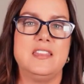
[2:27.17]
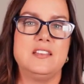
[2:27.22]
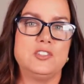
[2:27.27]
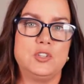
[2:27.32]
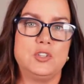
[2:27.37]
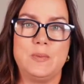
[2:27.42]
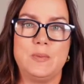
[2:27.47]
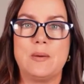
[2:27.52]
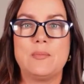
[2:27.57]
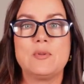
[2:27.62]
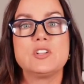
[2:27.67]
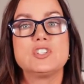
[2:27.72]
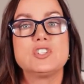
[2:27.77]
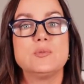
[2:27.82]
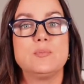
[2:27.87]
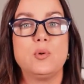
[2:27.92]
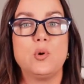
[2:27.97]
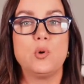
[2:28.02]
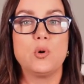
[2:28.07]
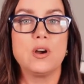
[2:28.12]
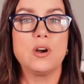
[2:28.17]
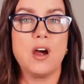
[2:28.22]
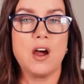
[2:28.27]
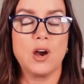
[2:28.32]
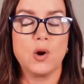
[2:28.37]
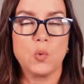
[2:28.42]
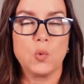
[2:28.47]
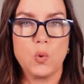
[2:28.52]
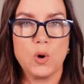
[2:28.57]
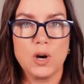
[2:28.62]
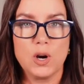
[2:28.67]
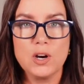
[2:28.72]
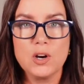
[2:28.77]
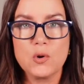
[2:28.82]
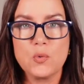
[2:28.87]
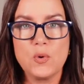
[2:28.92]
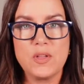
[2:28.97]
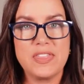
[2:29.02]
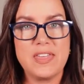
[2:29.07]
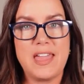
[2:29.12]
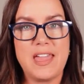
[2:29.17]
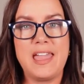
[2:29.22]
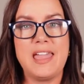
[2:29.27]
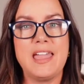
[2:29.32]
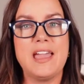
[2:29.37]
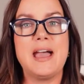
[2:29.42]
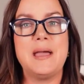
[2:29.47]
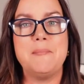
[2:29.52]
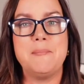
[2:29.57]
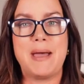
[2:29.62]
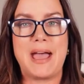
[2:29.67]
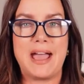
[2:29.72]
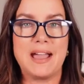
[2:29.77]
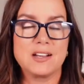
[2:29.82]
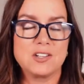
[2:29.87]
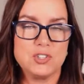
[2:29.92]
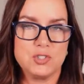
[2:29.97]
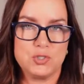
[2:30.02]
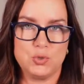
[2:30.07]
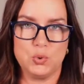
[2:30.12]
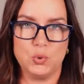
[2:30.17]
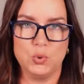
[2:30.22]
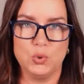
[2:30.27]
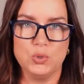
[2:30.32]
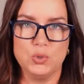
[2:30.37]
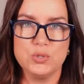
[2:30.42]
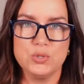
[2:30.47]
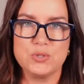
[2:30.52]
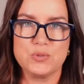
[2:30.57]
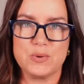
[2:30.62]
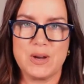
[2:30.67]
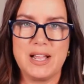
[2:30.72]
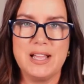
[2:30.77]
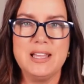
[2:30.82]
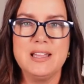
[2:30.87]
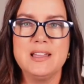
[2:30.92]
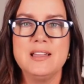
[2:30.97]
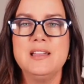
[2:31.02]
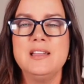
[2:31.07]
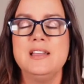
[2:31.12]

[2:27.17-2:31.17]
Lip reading: to be able to support our work with AI backed tools, right?